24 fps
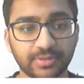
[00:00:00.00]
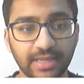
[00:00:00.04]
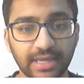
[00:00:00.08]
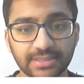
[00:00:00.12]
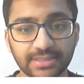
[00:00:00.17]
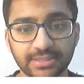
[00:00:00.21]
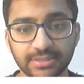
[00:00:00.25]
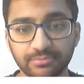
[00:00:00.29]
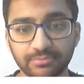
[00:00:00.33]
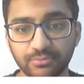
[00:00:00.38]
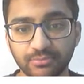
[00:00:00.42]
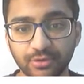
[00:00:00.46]

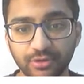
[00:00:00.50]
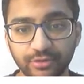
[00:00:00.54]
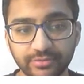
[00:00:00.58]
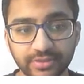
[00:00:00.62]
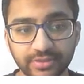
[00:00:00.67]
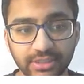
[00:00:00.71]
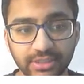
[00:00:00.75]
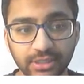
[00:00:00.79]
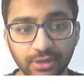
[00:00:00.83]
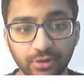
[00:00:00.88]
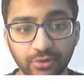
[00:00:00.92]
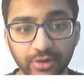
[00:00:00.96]
hasn't moved
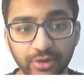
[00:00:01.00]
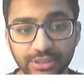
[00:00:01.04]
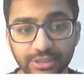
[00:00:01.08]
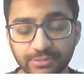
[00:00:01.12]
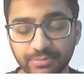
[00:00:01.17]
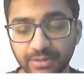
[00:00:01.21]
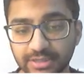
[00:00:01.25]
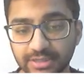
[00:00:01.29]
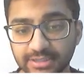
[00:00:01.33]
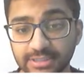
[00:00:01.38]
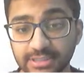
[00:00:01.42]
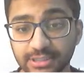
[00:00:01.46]
Jokic's
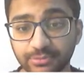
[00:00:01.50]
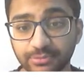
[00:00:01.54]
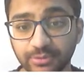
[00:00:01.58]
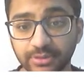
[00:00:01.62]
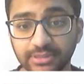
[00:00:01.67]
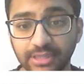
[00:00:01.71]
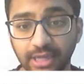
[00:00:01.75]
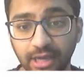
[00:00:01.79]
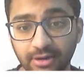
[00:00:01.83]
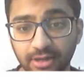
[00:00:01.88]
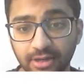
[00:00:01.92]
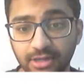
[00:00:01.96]
pricing. It's went
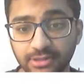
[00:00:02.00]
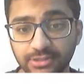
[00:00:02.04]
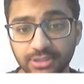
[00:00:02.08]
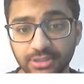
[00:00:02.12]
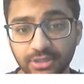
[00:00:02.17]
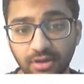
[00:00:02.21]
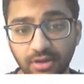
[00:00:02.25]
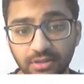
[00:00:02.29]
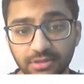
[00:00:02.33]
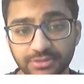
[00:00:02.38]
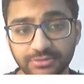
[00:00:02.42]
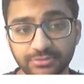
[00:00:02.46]
down
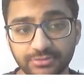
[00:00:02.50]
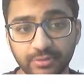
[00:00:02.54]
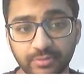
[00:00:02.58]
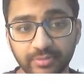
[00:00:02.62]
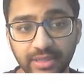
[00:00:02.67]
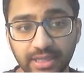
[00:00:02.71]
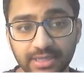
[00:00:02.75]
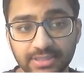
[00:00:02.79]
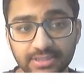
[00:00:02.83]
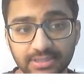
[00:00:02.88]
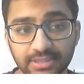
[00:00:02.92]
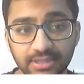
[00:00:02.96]
$100 from
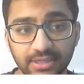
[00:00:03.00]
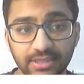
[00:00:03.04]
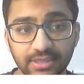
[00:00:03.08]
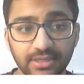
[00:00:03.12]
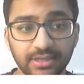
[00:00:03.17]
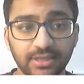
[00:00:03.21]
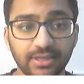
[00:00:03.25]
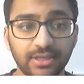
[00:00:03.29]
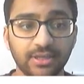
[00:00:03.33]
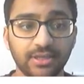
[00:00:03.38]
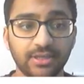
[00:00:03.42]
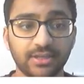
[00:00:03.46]
last night.
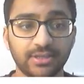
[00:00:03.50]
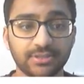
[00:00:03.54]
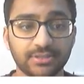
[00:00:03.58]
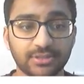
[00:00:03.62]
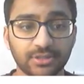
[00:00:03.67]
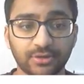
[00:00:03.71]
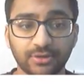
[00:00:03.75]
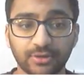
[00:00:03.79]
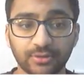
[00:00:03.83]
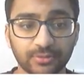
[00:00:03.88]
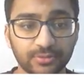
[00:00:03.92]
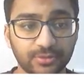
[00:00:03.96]

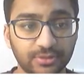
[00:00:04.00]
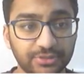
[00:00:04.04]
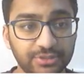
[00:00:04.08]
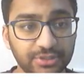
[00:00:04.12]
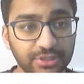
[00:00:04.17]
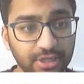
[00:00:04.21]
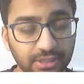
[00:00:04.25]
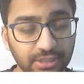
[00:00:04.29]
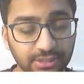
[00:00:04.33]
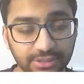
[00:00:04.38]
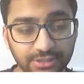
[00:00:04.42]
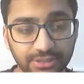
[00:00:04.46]
So there's
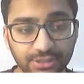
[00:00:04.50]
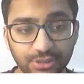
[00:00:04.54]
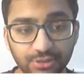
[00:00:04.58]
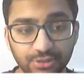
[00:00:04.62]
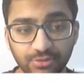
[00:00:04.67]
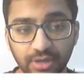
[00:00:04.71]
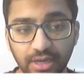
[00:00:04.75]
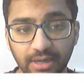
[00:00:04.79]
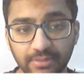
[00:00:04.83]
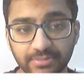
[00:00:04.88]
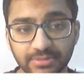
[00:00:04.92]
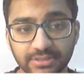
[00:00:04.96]
just
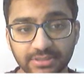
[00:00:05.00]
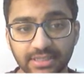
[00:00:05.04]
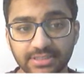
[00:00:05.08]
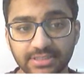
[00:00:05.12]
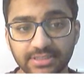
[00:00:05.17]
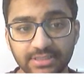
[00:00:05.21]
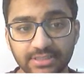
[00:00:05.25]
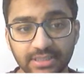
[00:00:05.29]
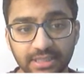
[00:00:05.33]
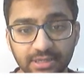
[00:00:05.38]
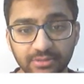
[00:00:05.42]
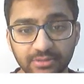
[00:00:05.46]
two options at
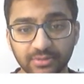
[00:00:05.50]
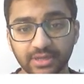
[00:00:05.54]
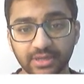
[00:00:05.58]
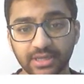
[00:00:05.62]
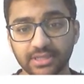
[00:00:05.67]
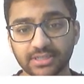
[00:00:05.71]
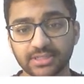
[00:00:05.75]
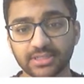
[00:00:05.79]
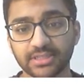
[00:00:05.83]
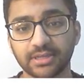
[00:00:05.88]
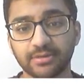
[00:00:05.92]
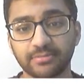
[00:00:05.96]
center. We'll get
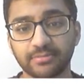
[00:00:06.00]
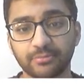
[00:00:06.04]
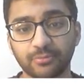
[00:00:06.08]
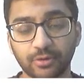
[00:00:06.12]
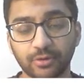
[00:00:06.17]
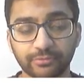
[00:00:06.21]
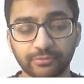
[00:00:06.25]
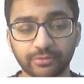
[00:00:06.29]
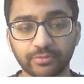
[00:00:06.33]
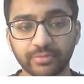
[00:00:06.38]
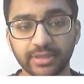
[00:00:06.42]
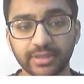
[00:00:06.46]
to them. Well,
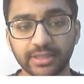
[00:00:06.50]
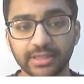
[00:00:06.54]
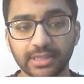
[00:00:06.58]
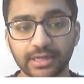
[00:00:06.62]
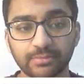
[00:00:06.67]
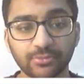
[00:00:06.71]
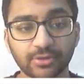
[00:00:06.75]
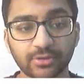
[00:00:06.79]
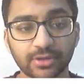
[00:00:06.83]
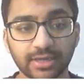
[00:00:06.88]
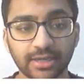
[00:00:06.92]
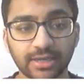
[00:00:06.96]
for me, that
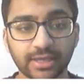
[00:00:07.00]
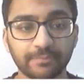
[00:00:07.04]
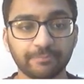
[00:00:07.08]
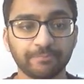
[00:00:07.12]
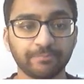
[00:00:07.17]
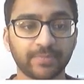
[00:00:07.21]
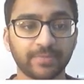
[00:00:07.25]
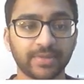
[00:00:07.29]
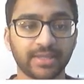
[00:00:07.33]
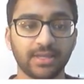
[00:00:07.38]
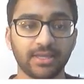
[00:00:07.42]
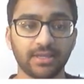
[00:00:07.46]
I'm looking at.
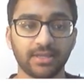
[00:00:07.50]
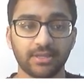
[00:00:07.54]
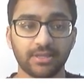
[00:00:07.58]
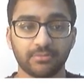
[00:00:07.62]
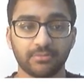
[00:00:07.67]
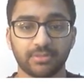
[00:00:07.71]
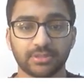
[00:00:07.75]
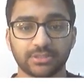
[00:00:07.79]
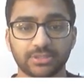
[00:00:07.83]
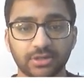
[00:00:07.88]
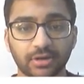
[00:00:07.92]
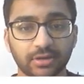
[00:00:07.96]

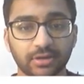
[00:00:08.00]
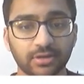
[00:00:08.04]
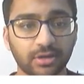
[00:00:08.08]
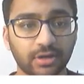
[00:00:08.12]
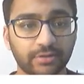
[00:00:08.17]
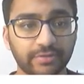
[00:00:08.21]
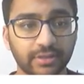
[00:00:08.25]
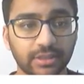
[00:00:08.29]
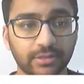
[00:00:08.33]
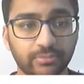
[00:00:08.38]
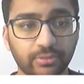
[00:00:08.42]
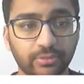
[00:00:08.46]
But starting
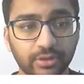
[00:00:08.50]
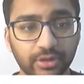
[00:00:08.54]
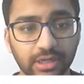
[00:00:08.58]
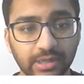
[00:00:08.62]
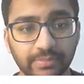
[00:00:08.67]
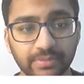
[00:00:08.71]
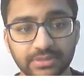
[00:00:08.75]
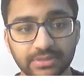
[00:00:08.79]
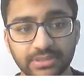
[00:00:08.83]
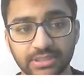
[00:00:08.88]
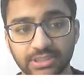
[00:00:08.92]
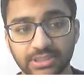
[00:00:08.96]
off at the point guard
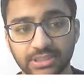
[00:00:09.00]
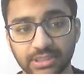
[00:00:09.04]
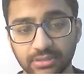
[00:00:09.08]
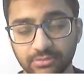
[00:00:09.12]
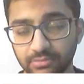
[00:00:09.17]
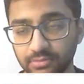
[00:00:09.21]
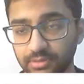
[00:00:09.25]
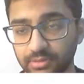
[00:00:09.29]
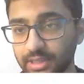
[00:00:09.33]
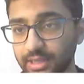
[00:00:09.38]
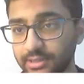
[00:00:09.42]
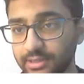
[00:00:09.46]

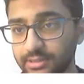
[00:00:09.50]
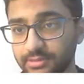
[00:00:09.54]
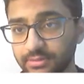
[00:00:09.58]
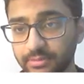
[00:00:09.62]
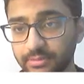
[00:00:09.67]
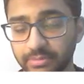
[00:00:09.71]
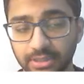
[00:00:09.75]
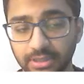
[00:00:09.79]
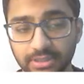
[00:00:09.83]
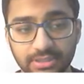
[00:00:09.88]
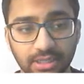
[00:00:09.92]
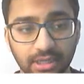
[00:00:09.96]
position, like the
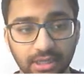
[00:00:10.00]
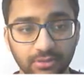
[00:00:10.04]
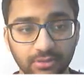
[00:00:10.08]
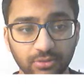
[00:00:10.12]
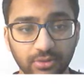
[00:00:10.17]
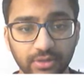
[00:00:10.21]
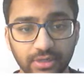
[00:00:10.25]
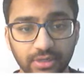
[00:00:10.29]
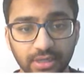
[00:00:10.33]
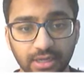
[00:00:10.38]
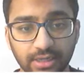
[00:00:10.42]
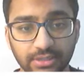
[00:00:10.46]
price tag on
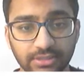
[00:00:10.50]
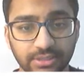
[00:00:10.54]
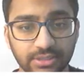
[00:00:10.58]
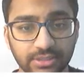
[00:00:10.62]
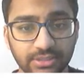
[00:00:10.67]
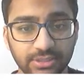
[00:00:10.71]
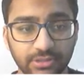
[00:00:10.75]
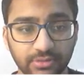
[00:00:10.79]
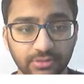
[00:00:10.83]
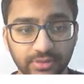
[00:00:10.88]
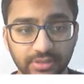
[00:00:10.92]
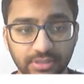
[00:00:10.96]
Luka Doncic,
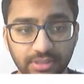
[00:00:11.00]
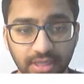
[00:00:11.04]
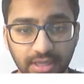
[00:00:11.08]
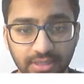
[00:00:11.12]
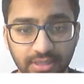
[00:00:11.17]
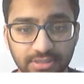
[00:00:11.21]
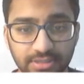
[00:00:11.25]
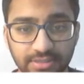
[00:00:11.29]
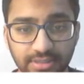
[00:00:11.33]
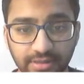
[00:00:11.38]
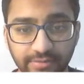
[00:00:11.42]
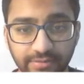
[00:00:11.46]
he's only
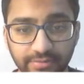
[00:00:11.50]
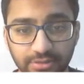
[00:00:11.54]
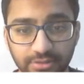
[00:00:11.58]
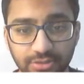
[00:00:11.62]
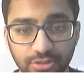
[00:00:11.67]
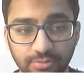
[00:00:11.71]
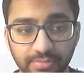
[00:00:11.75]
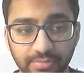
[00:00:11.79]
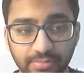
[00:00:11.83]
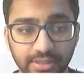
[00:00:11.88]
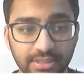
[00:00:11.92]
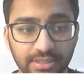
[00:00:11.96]
10-7,
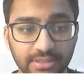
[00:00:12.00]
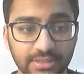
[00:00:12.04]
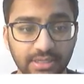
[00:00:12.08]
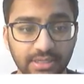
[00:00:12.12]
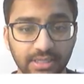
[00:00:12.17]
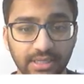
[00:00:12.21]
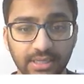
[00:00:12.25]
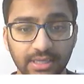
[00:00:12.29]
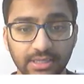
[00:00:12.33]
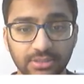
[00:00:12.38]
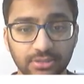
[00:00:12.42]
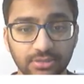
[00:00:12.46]
super easy to
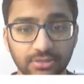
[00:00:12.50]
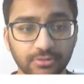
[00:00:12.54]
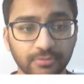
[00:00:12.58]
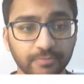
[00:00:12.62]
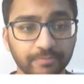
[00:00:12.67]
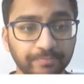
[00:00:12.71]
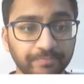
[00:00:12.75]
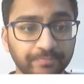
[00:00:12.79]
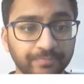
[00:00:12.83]
get to,